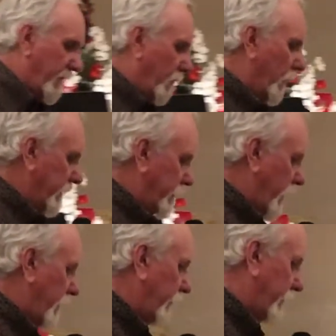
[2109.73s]
went to
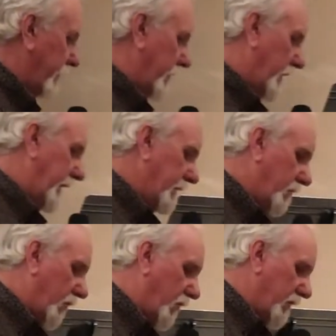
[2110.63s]
Africa, he and the
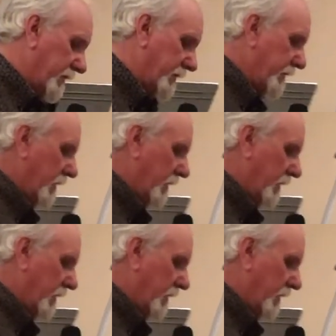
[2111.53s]
boys,